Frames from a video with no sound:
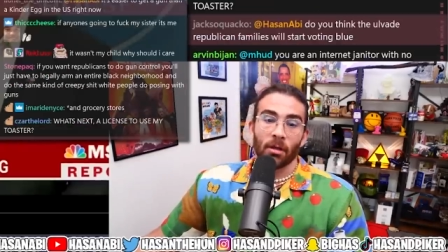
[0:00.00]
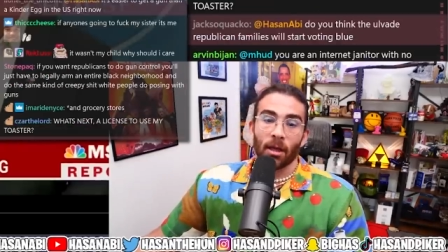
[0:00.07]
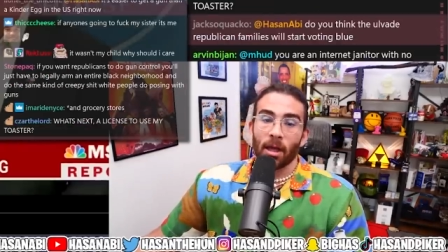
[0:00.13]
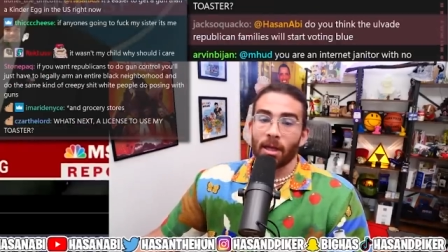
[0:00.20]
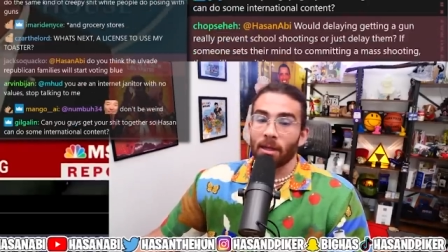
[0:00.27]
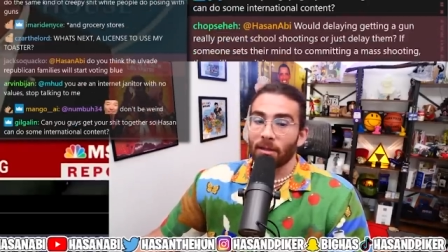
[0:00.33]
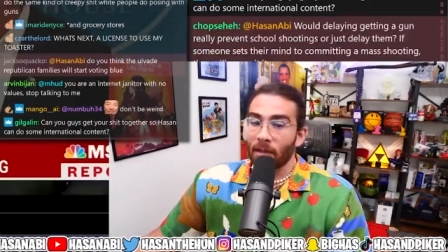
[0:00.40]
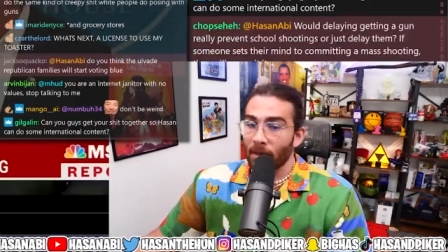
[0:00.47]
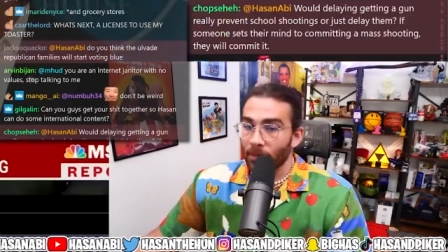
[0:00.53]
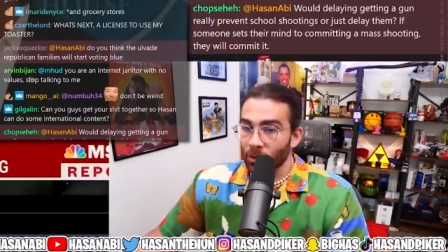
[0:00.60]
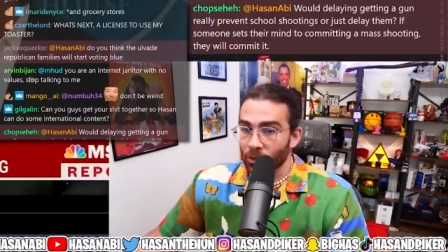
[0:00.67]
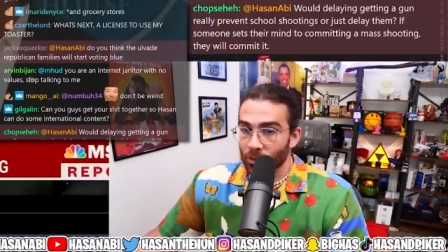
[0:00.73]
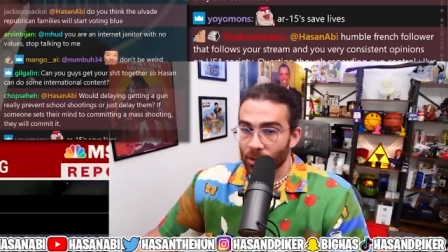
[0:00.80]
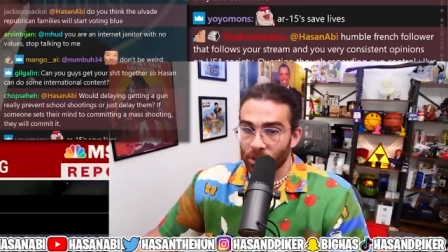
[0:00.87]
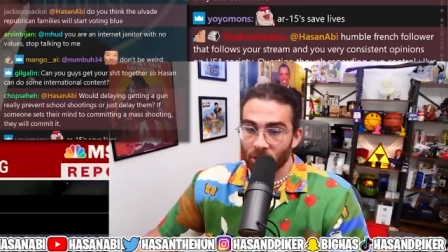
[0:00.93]
and a
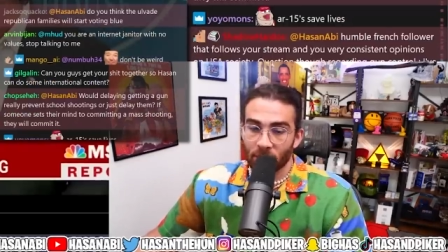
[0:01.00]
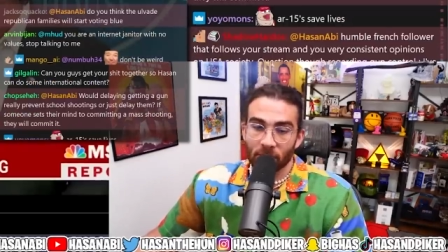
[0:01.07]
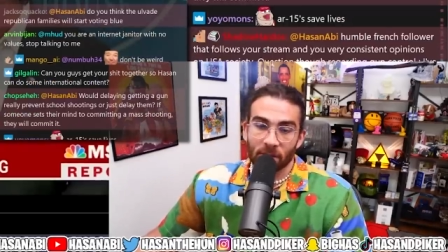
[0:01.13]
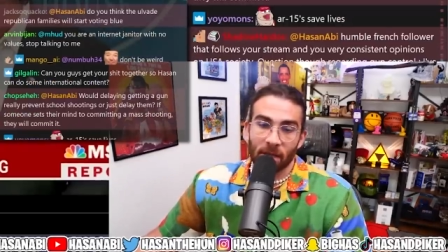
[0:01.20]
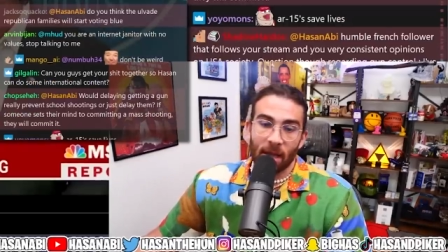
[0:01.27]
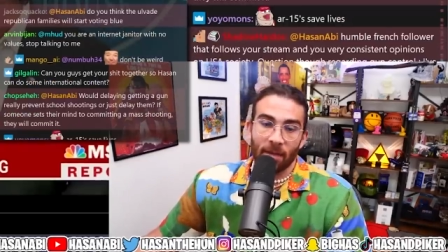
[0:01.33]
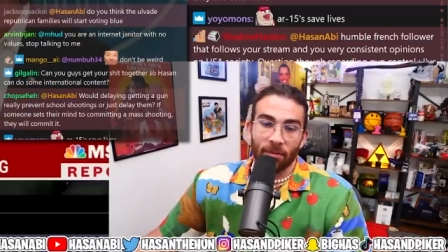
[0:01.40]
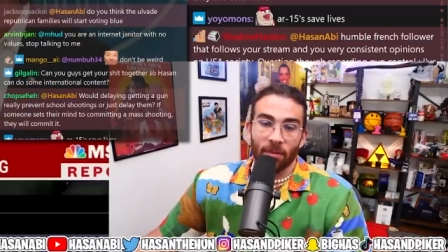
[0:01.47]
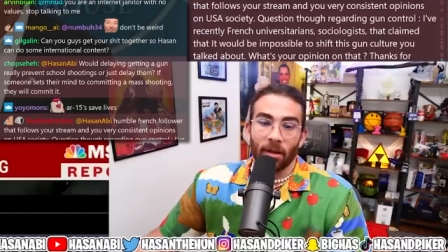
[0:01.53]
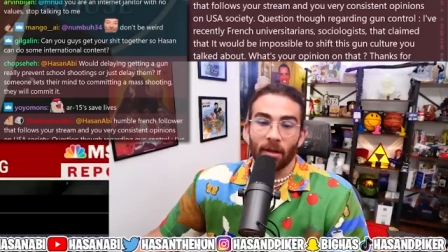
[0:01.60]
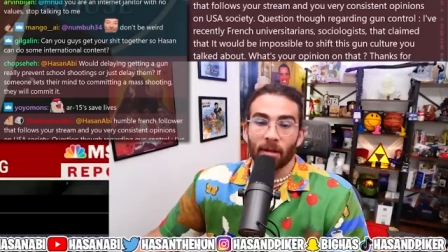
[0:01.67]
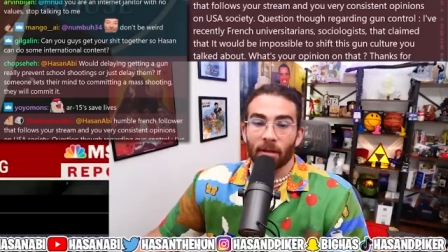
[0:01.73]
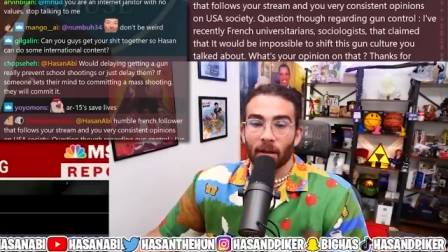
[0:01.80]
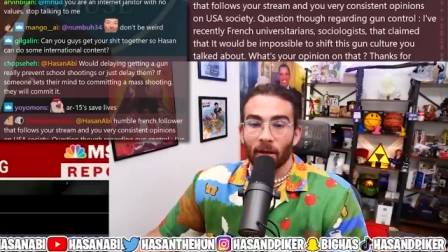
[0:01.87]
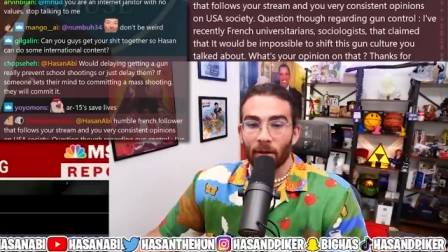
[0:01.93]
demonstration of
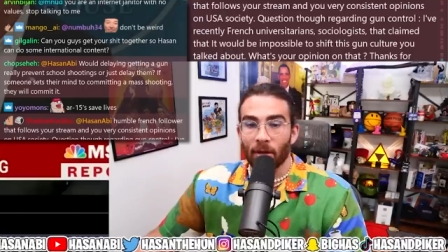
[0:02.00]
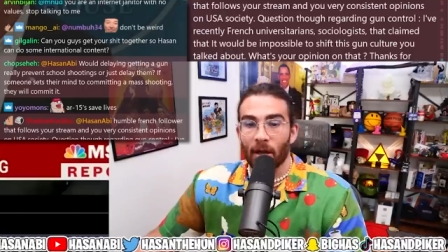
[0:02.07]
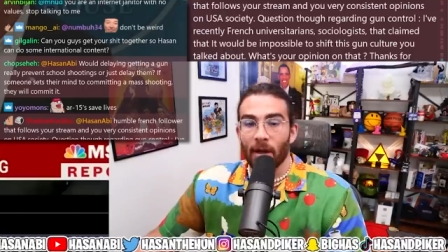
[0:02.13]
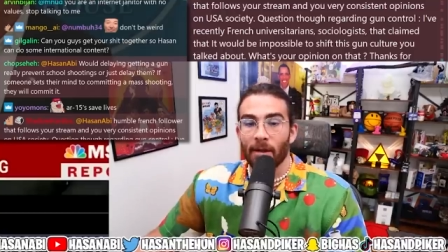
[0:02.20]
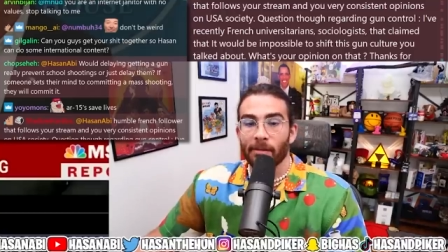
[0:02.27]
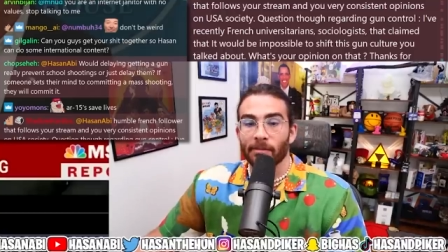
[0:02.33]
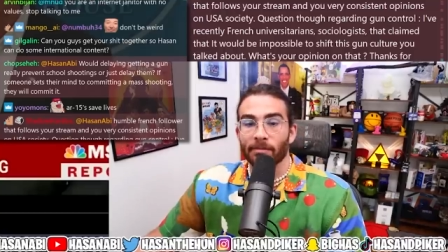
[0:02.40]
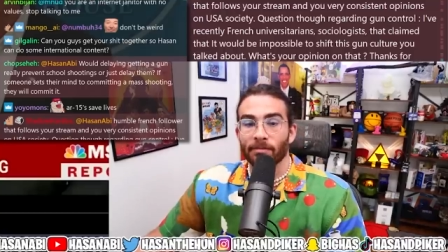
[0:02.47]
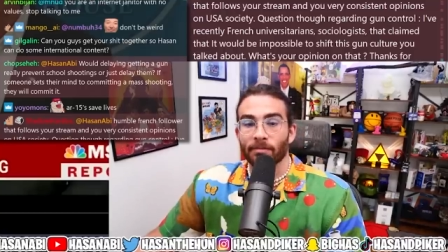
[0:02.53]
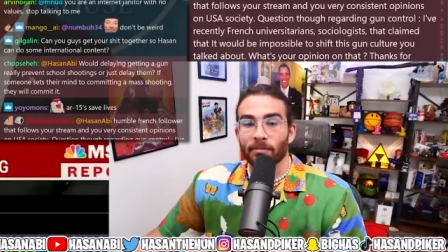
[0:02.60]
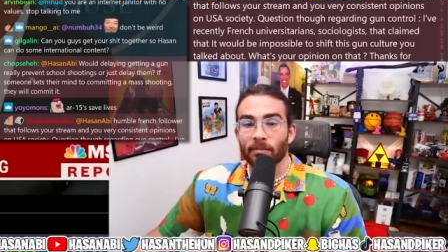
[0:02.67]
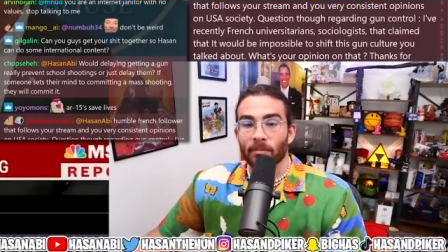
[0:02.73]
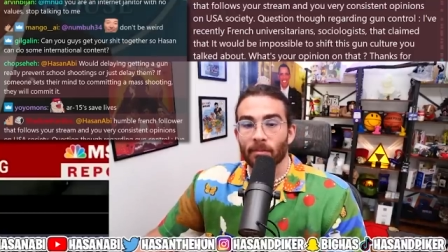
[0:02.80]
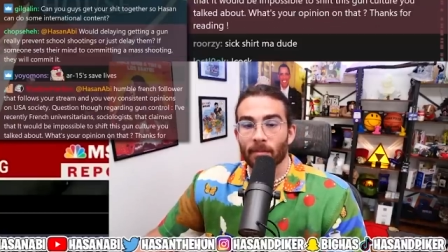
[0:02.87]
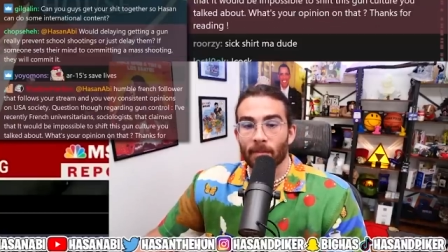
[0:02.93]
safety, okay?
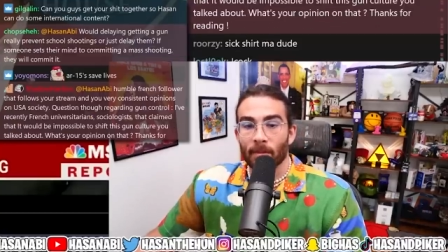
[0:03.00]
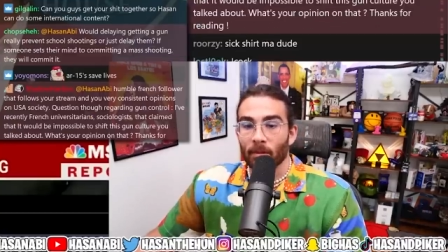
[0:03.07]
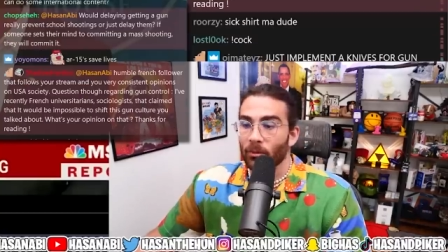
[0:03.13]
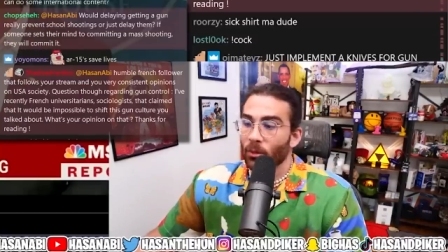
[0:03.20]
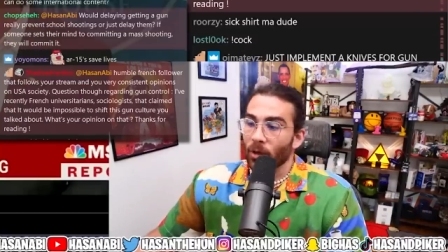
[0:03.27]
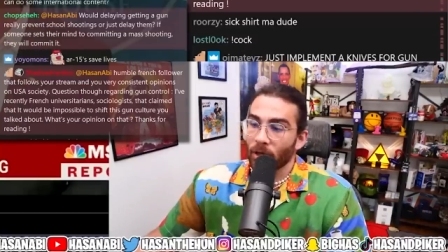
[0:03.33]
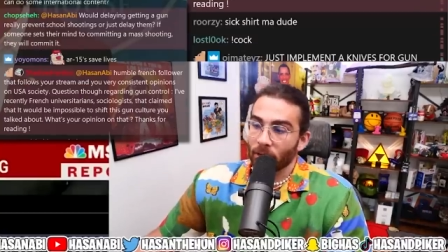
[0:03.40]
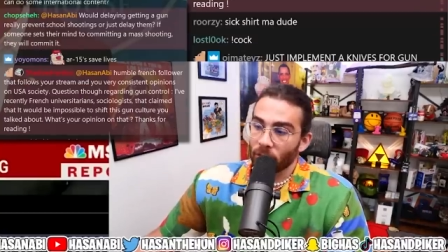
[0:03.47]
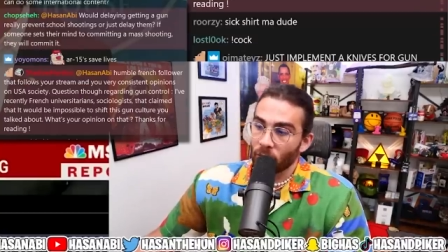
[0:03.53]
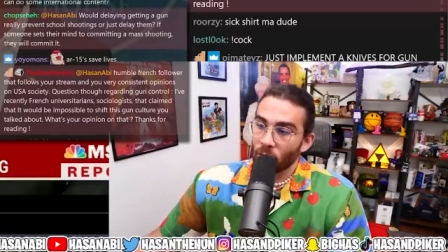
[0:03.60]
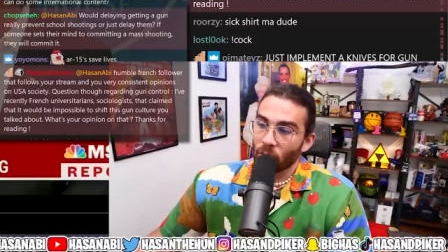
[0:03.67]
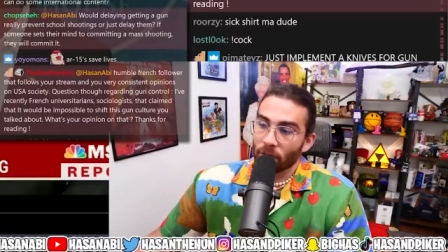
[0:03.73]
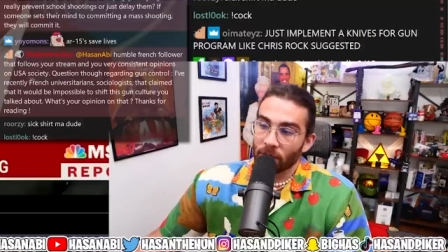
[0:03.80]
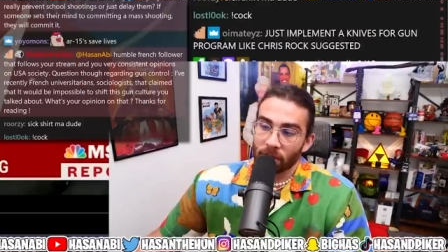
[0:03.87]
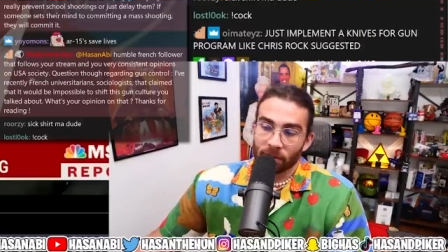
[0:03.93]
For a
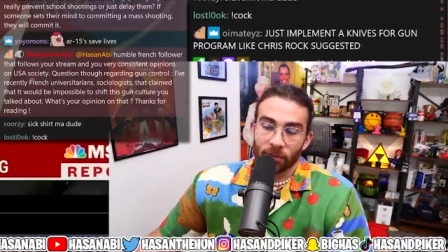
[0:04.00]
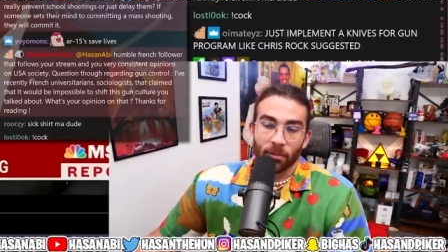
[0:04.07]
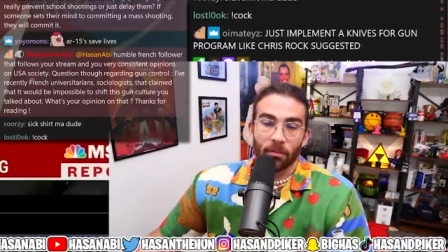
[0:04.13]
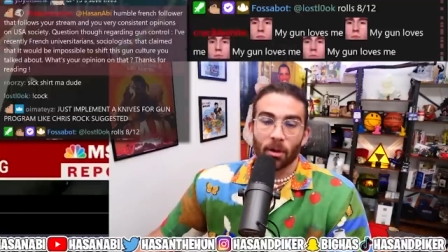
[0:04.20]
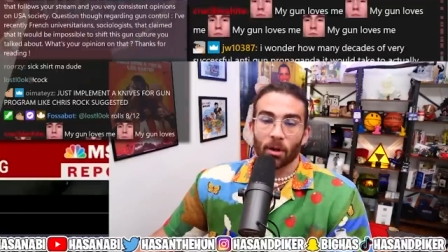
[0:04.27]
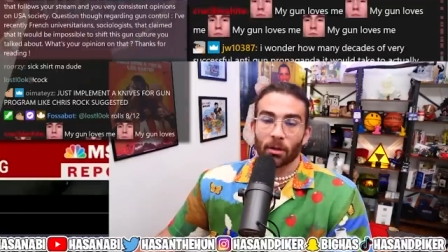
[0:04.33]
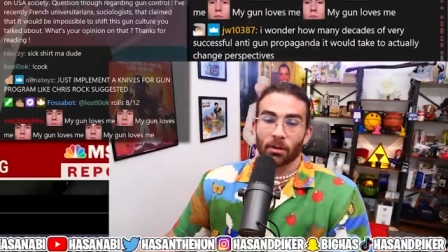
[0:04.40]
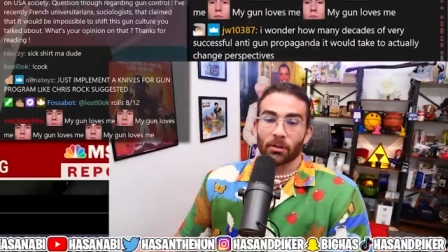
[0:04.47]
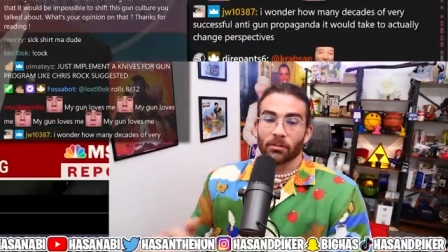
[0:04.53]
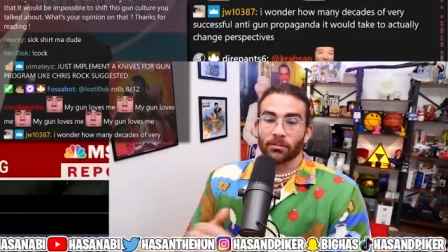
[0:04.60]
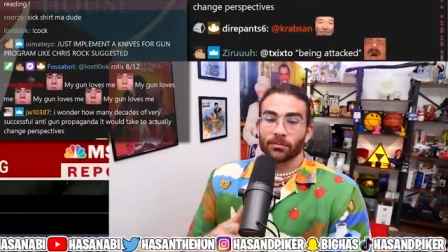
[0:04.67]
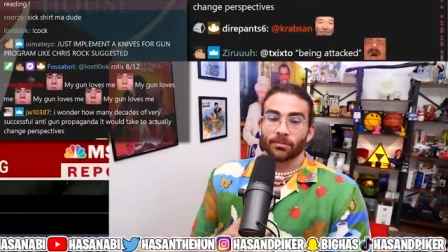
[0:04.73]
tool that is for murder.